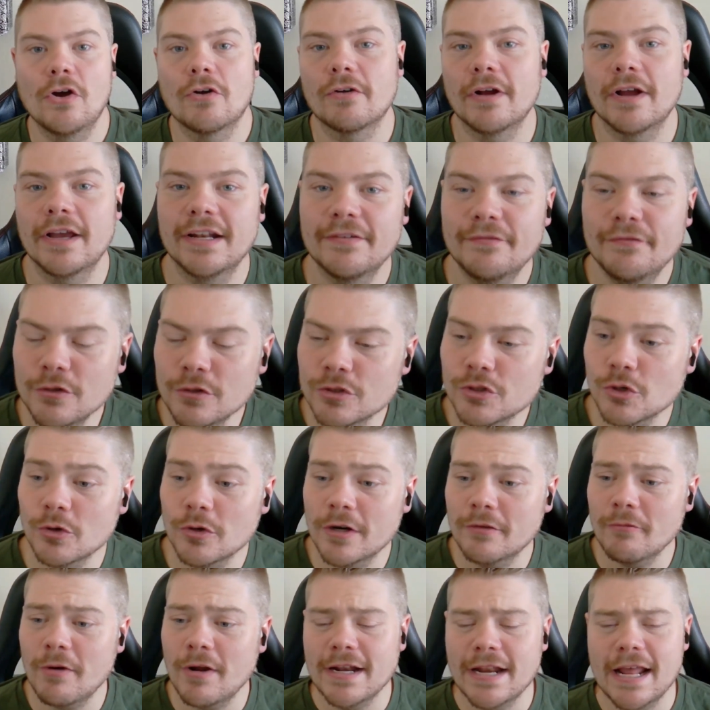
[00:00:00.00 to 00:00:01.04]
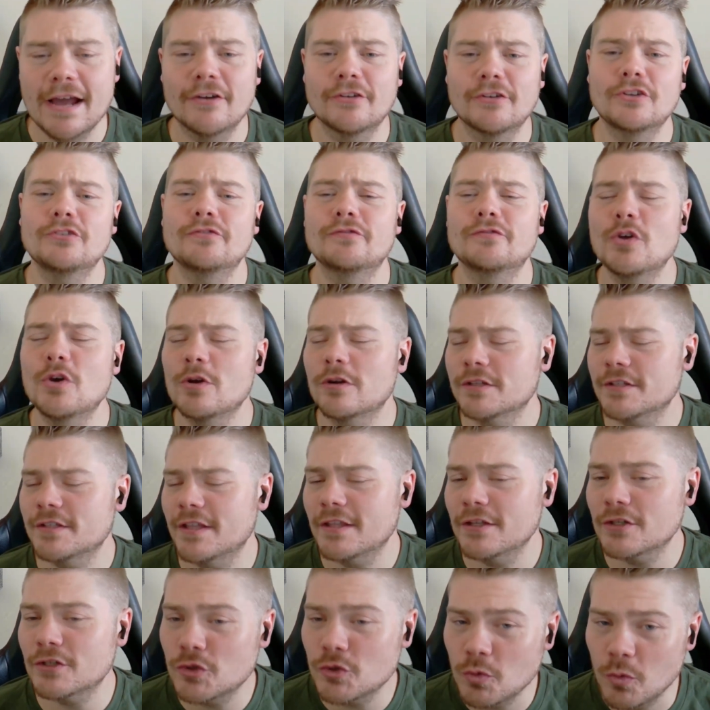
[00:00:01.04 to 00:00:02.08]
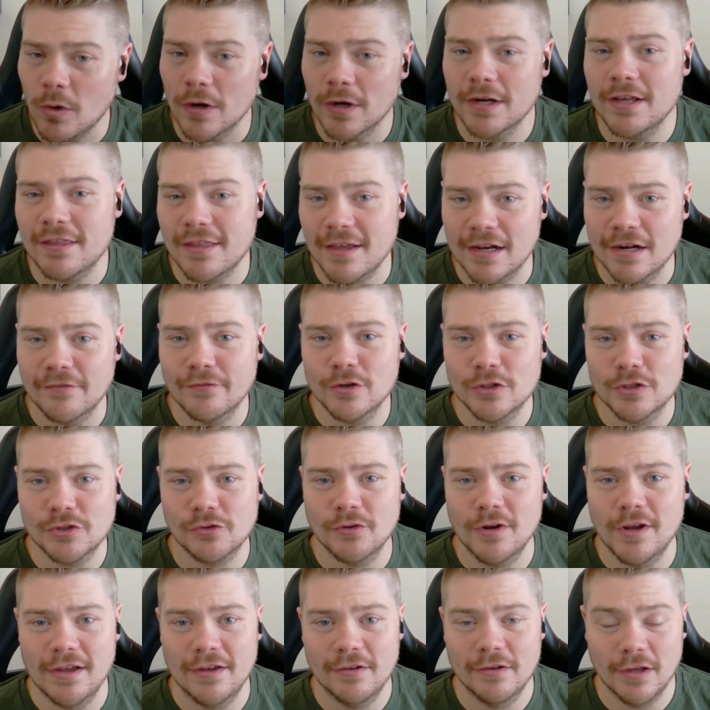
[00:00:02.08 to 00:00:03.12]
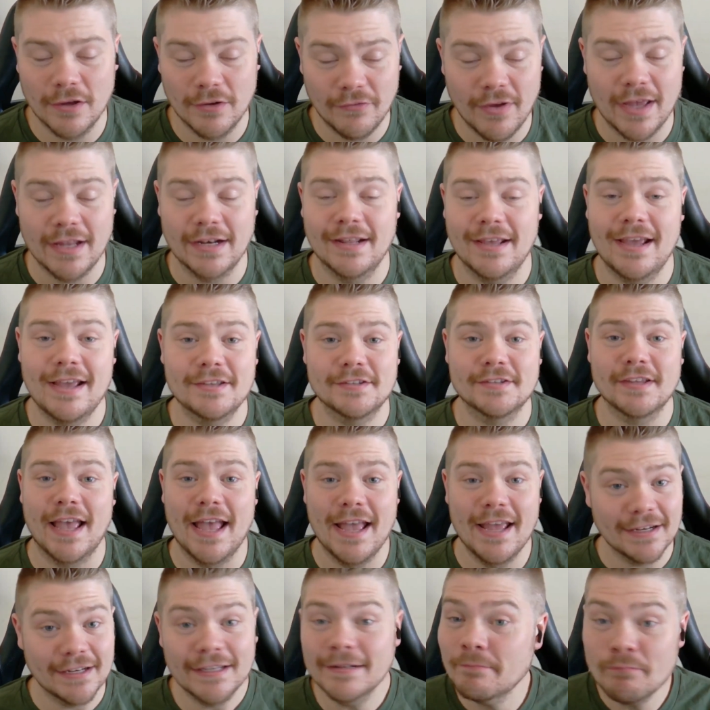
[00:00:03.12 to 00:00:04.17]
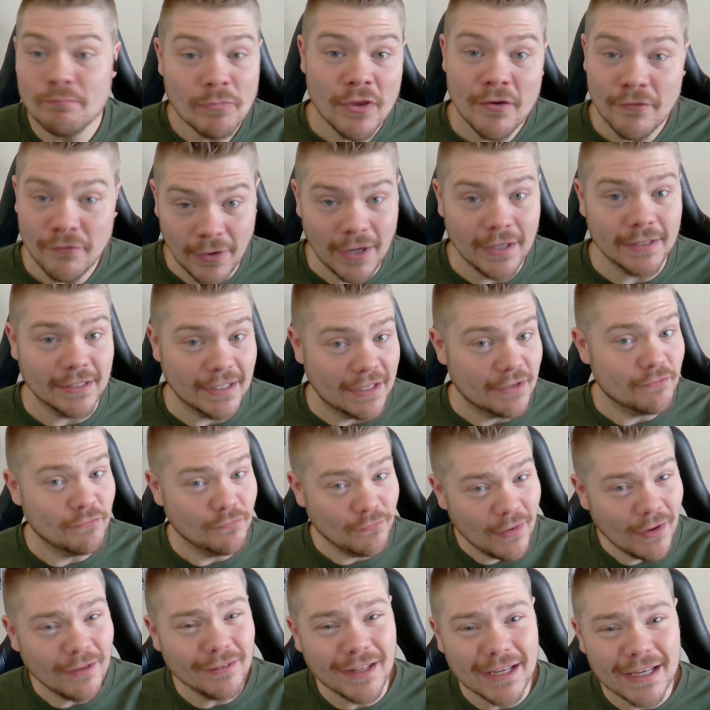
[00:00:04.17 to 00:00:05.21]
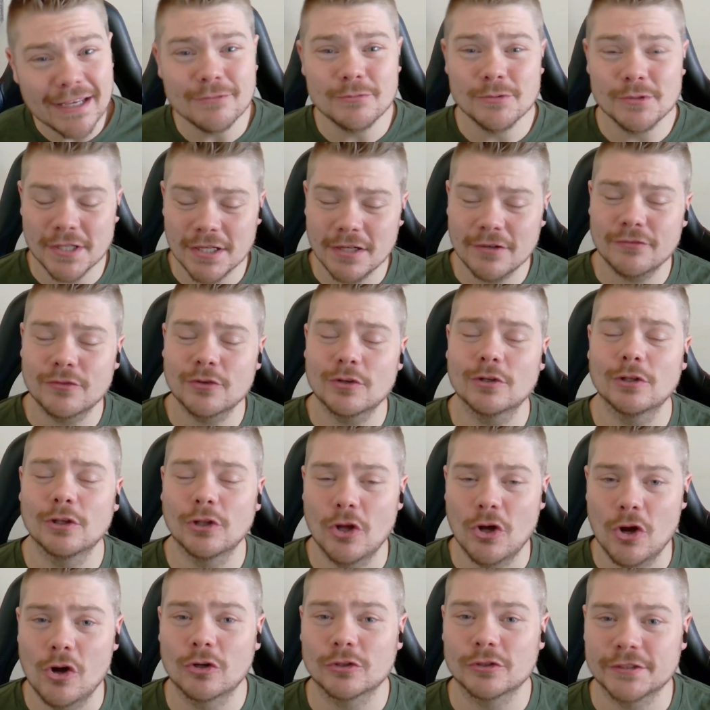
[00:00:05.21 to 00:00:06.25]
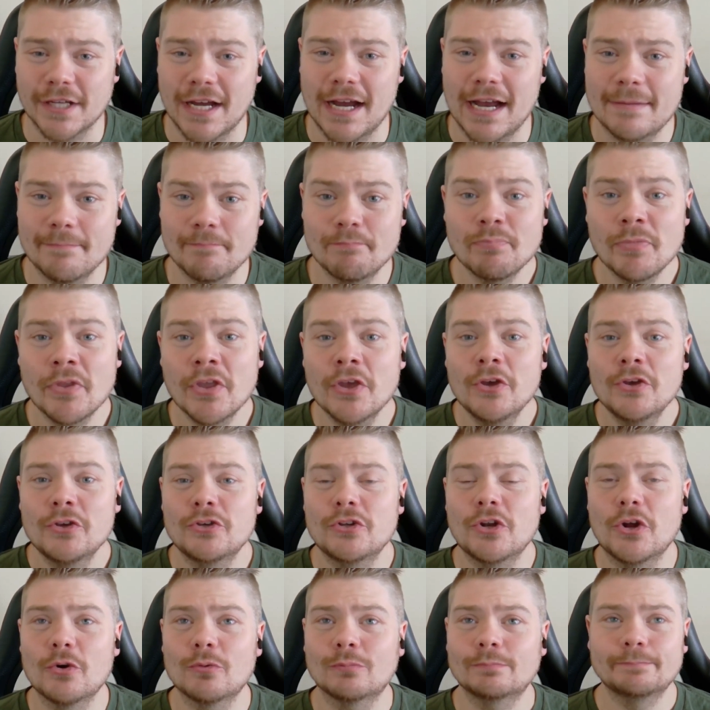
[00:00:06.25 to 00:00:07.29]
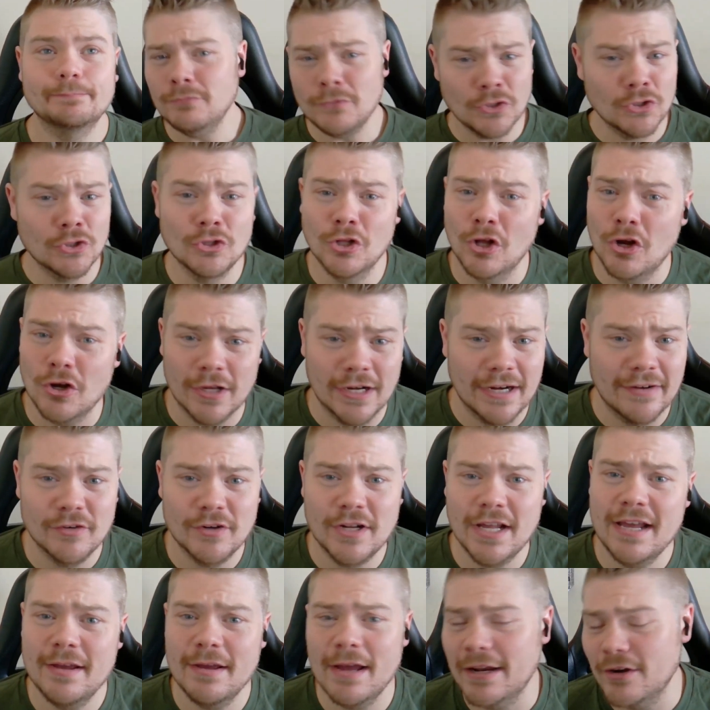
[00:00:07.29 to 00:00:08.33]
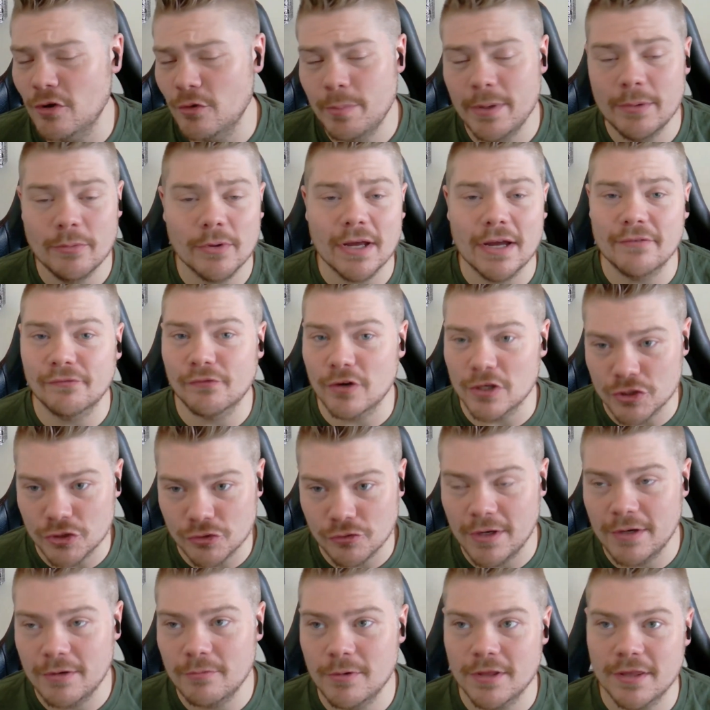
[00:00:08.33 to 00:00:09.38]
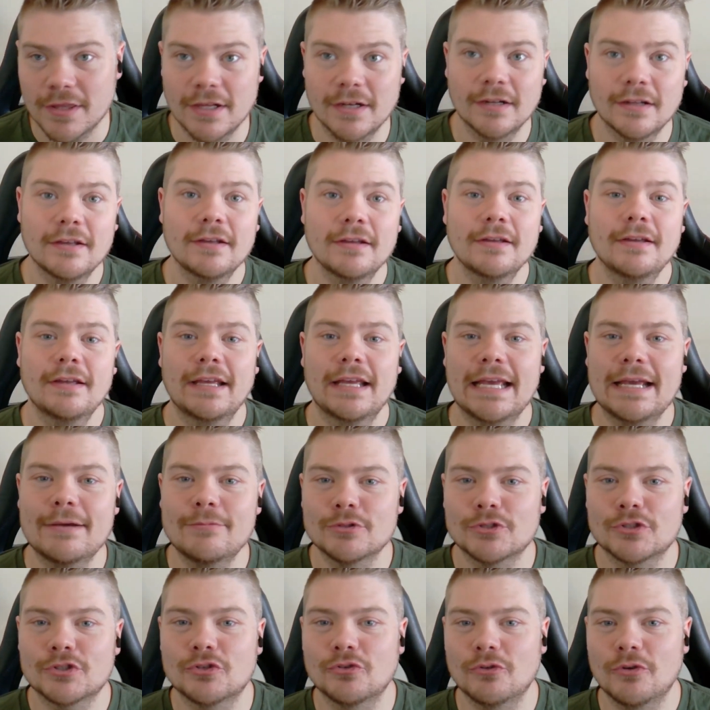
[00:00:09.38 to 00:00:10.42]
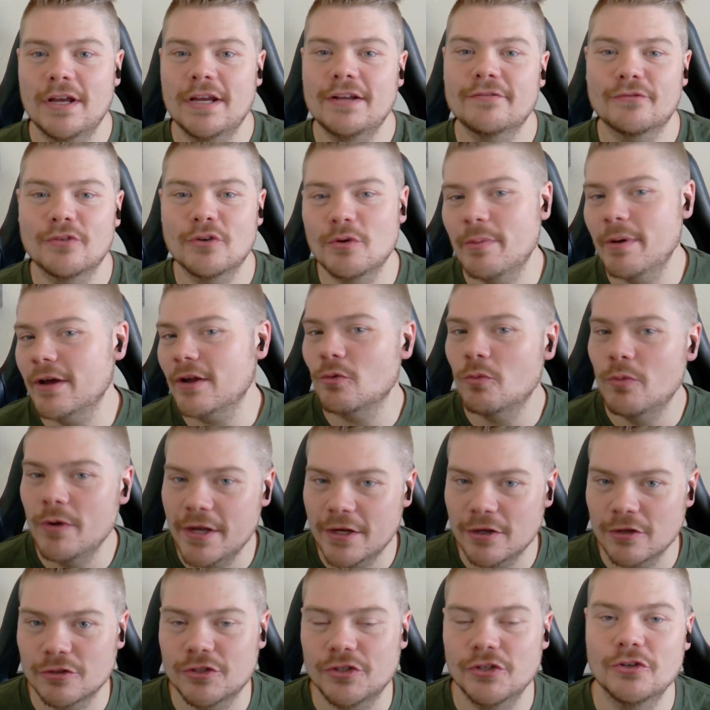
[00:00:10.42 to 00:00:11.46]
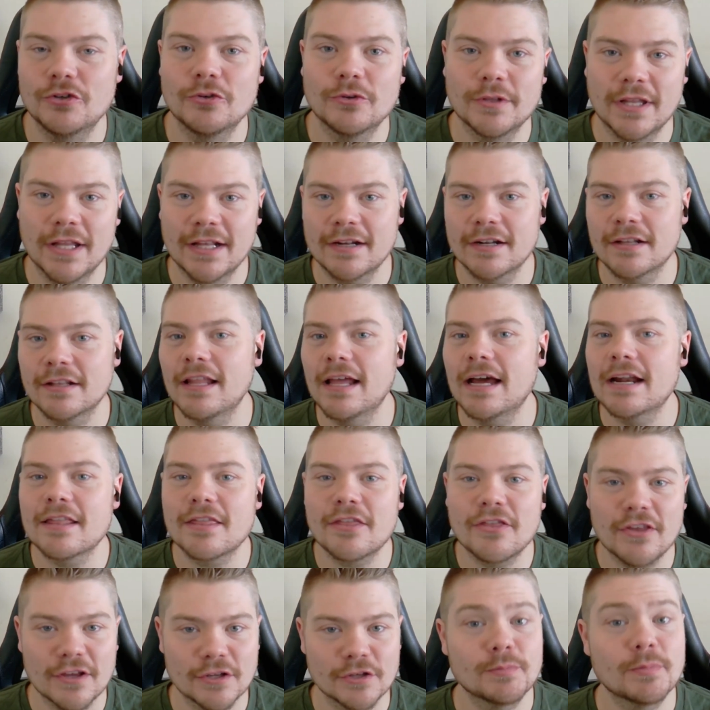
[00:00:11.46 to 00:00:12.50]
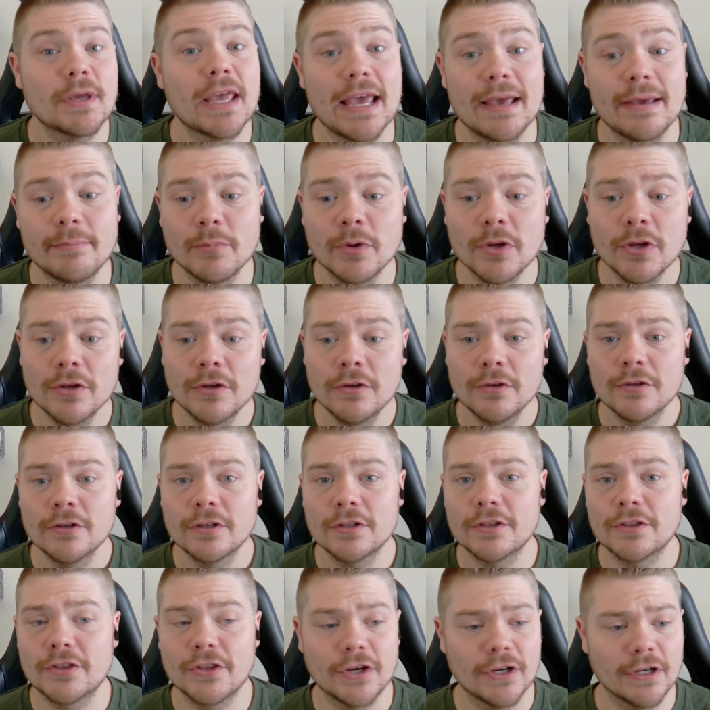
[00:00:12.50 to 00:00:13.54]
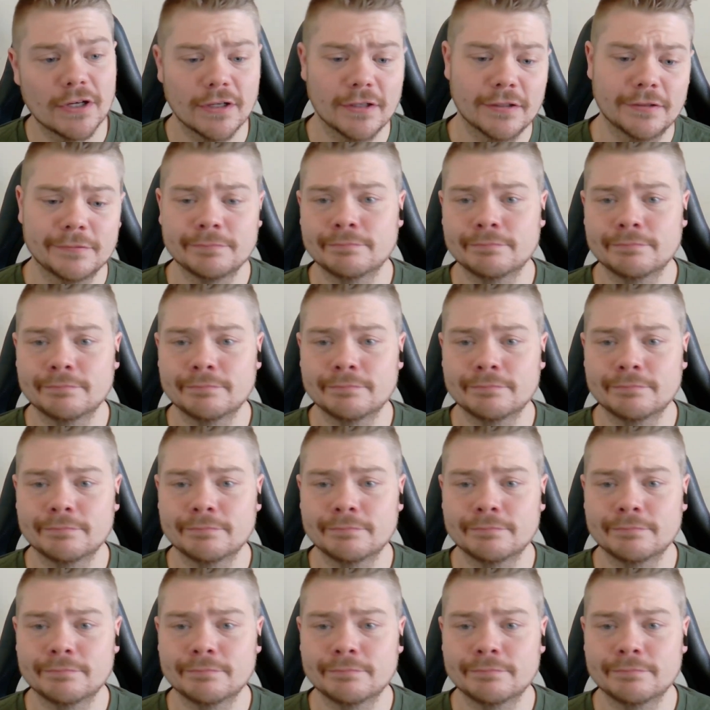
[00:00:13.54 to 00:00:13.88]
right, if you're joining right now and you've noticed the 20th anniversary event has ended, finally, it felt like it was there for a long time. You'd log in every day. I know people got frustrated with it. It was great for about a week or two, and then a lot of the things became the